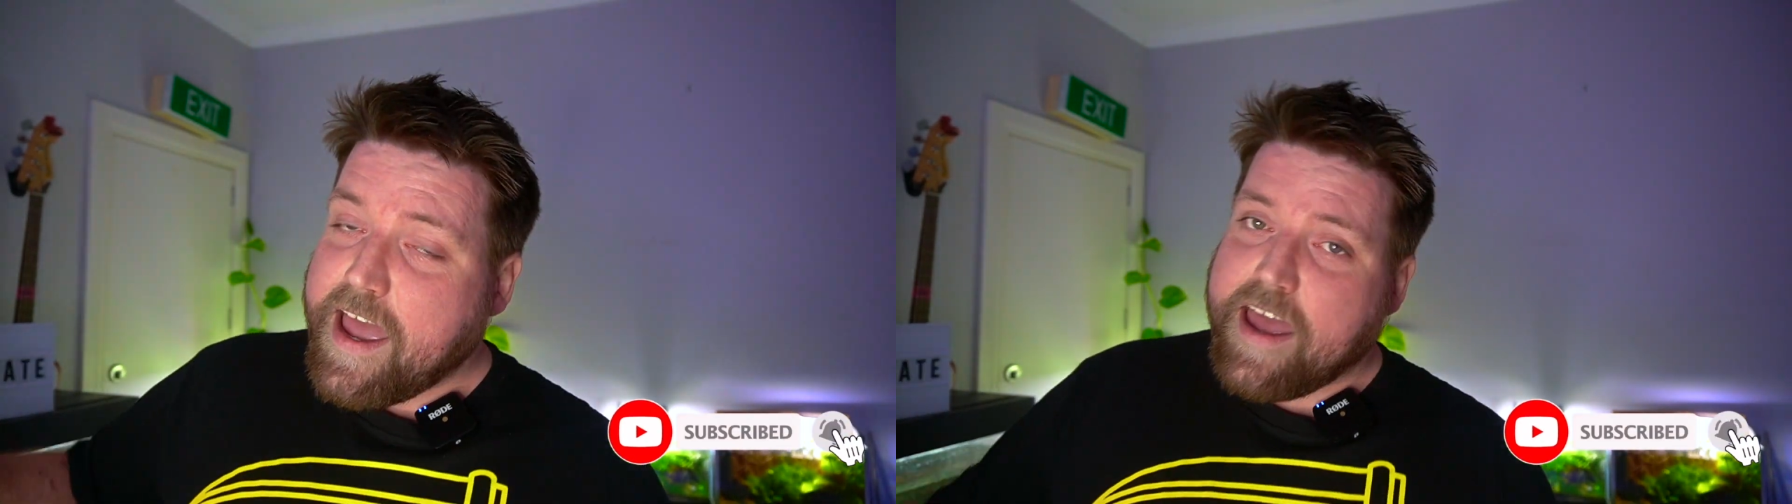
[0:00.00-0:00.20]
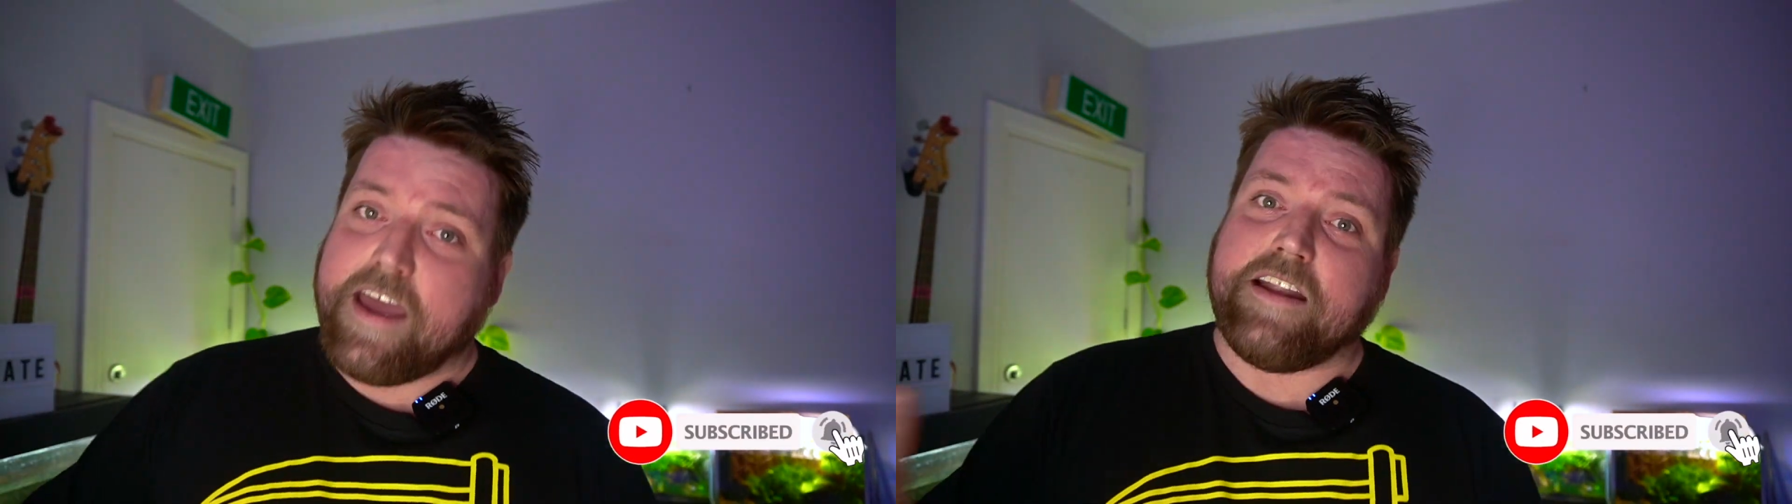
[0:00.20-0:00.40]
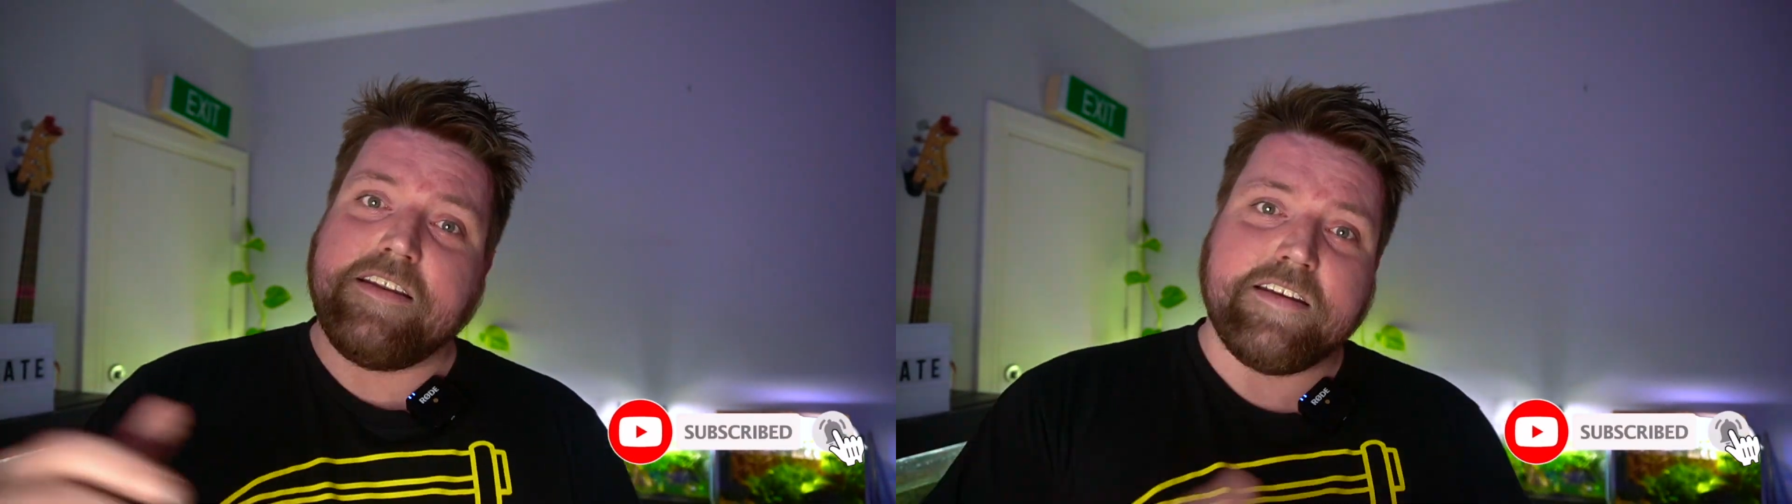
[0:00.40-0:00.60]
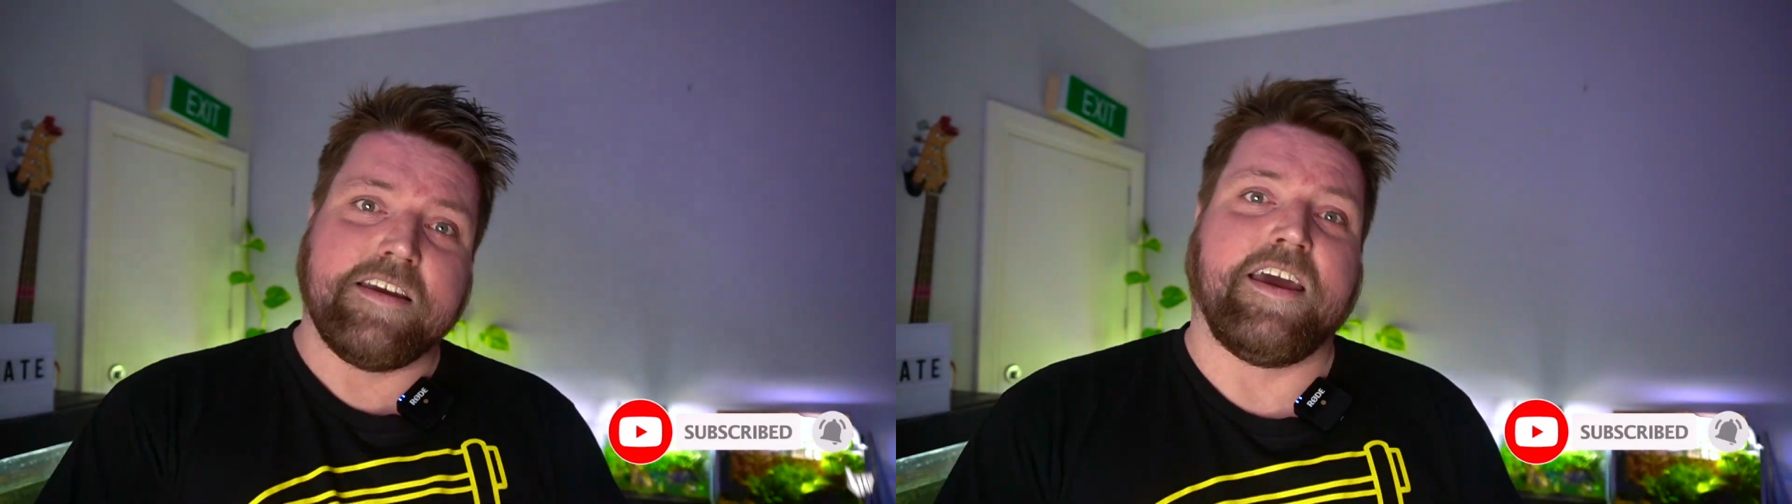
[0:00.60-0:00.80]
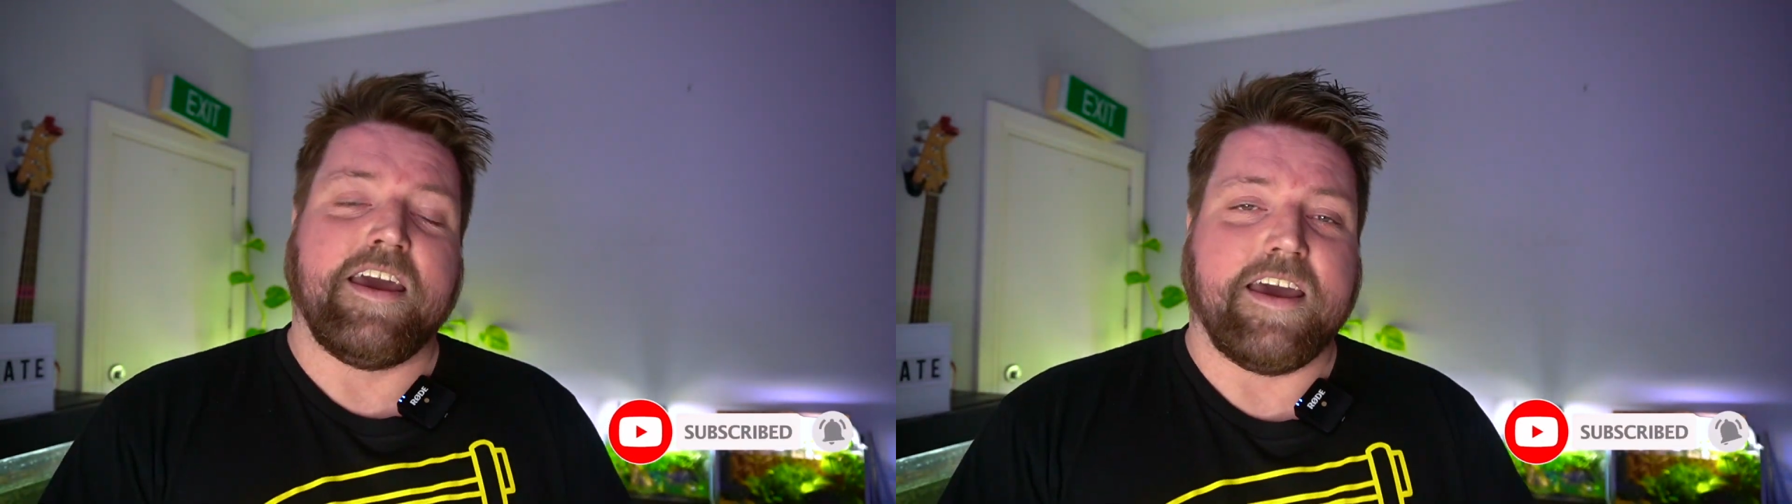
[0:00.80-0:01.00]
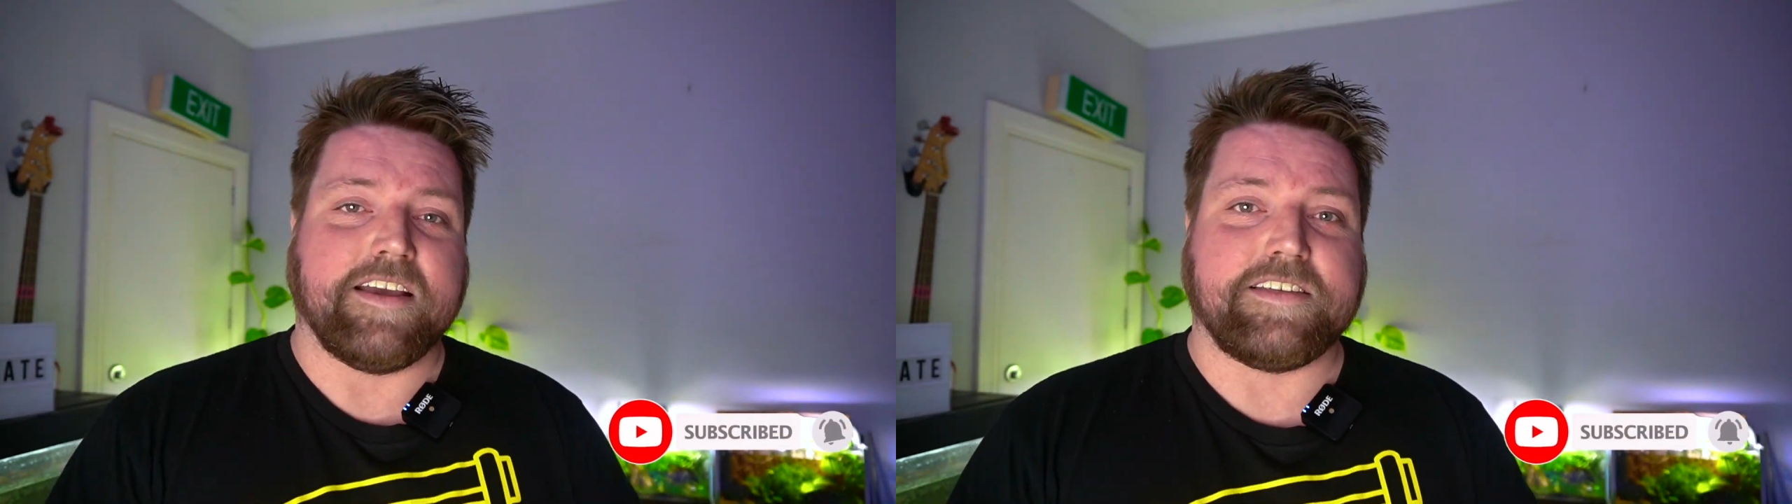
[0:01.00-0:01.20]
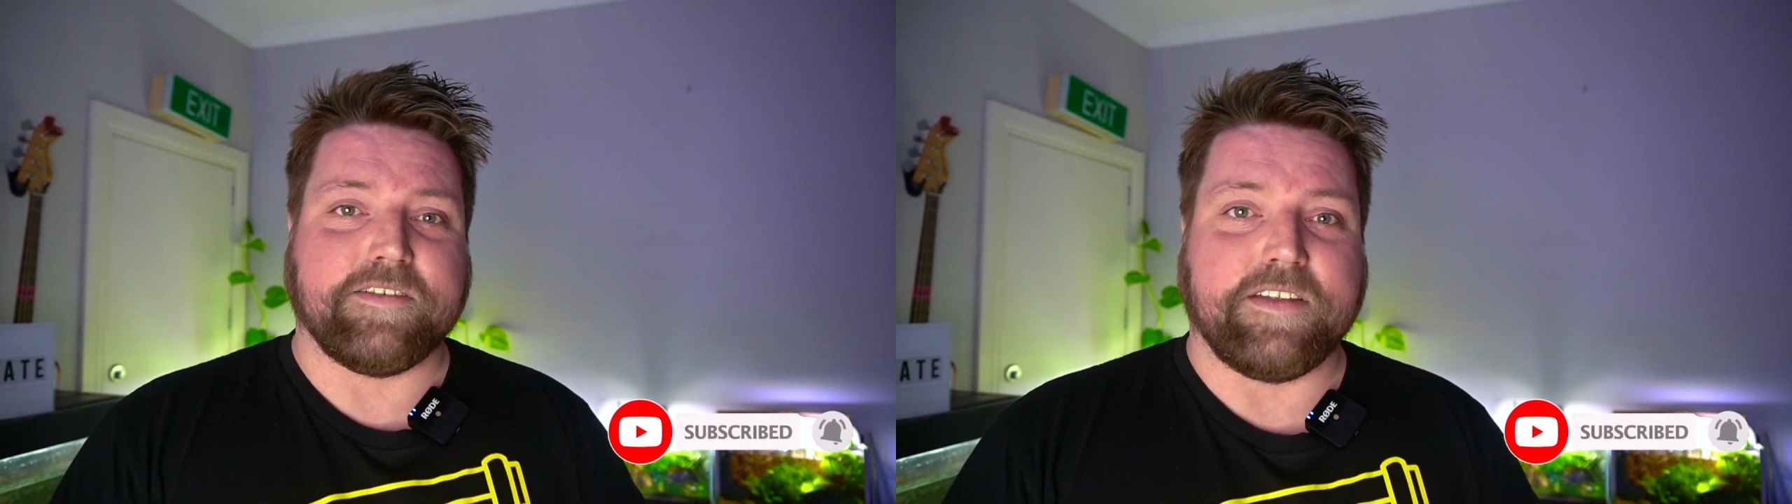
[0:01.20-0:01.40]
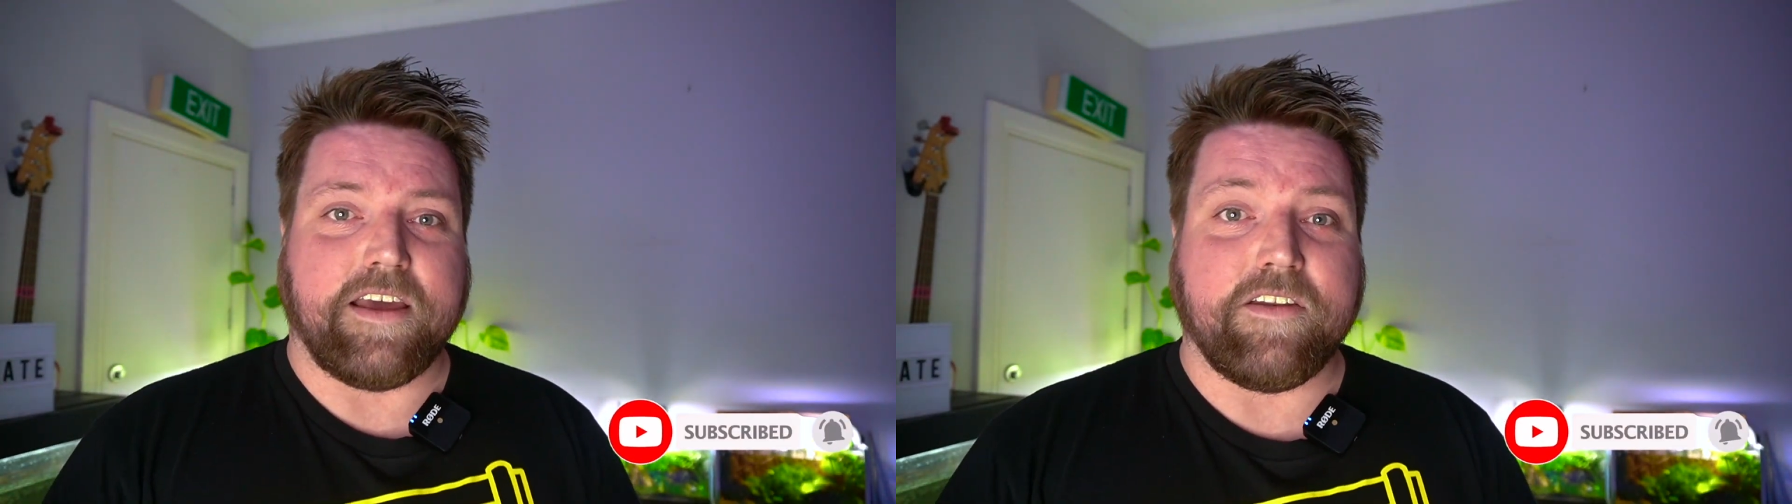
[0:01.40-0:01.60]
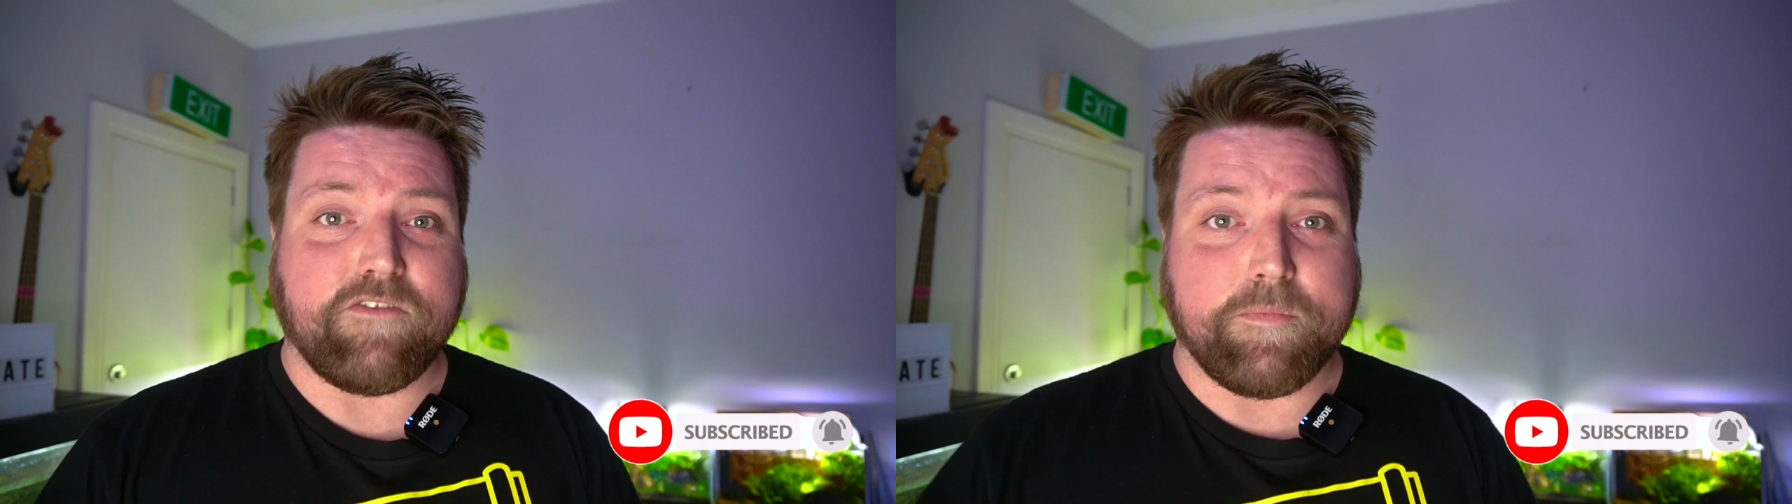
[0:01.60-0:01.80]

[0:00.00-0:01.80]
and until then,